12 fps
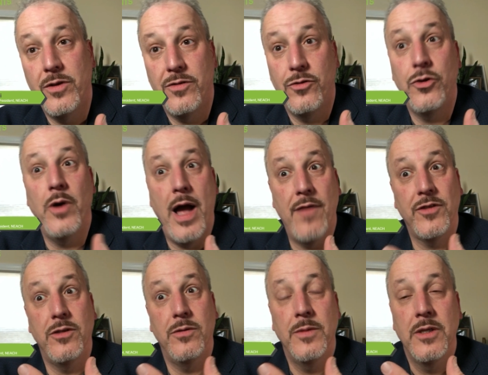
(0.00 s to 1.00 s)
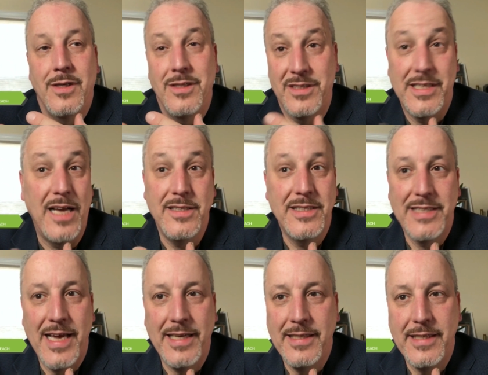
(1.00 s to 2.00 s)
you have to
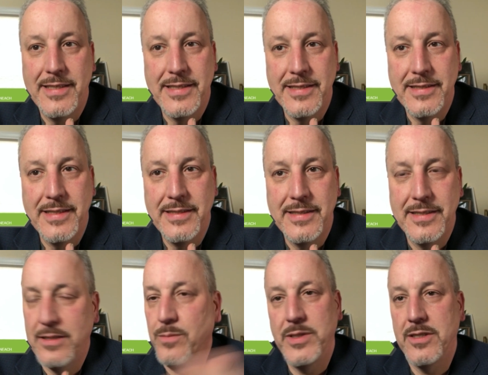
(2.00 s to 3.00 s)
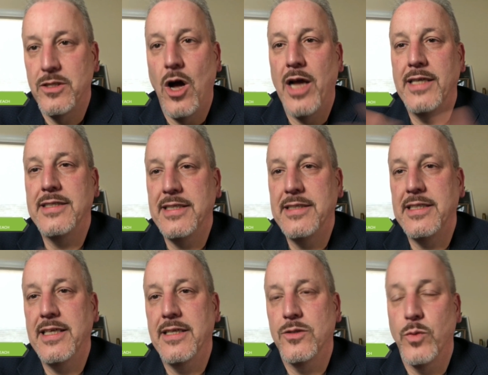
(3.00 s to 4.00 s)
sunset an existing system? It's not as easy
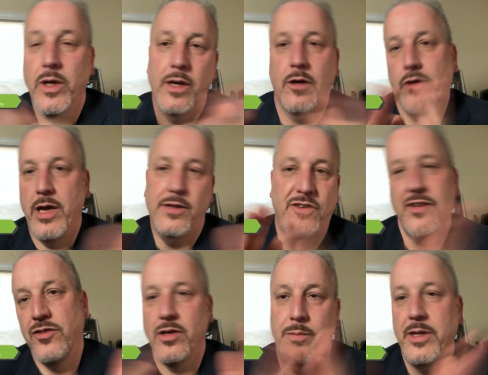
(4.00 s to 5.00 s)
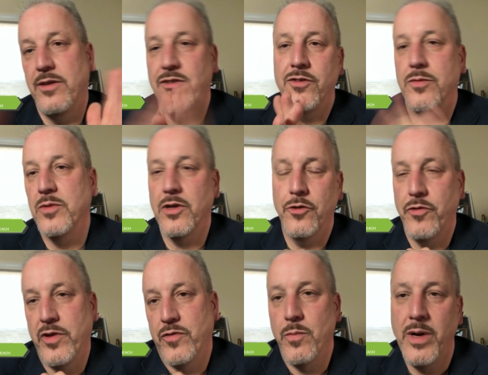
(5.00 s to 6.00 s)
as we're going to create a system and the system's going to
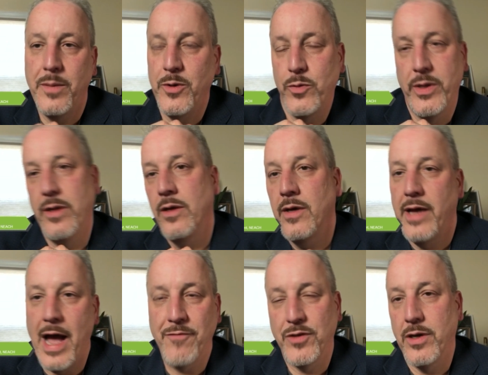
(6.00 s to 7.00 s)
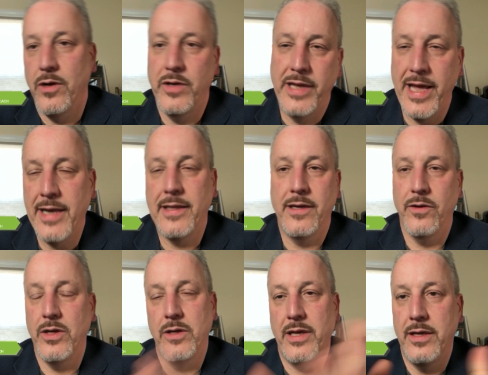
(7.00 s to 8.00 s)
transfer money between Africa and Canada
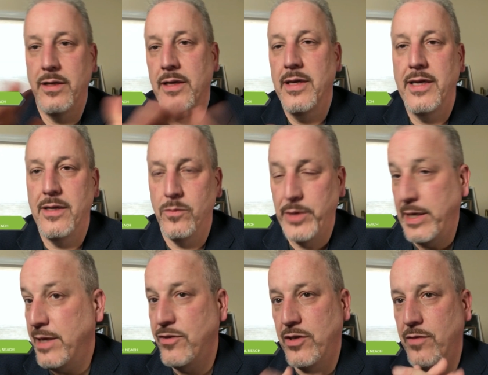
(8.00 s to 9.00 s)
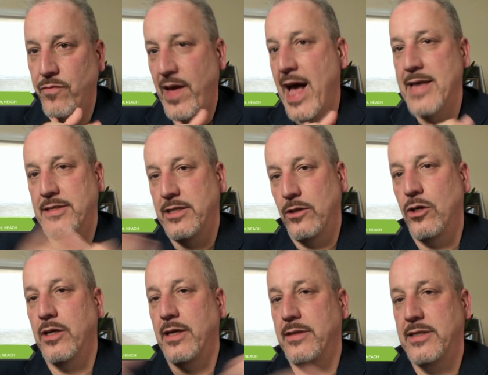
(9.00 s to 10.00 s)
and it'll be easy and fast. And
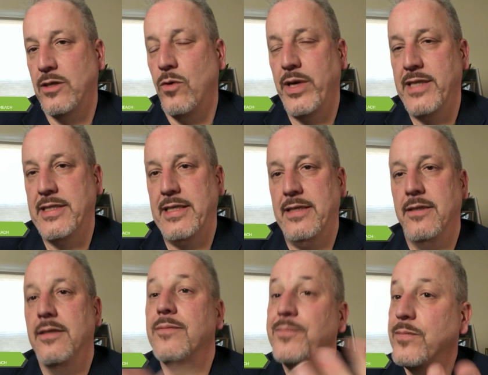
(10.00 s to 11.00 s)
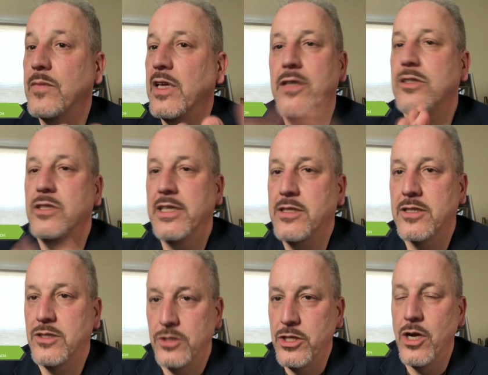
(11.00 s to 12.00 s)
look, it's so easy. It's
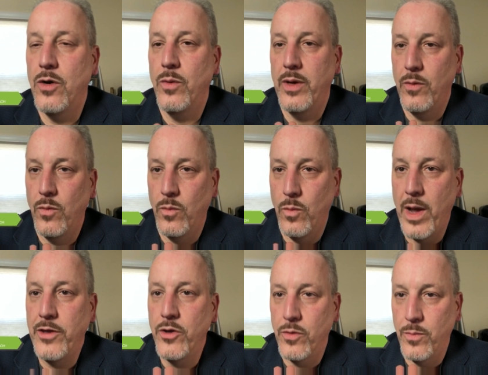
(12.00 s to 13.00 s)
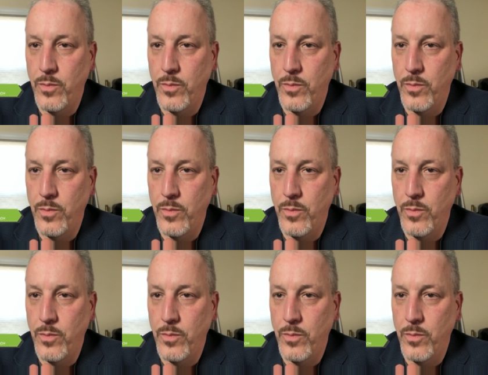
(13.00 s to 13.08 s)
when you're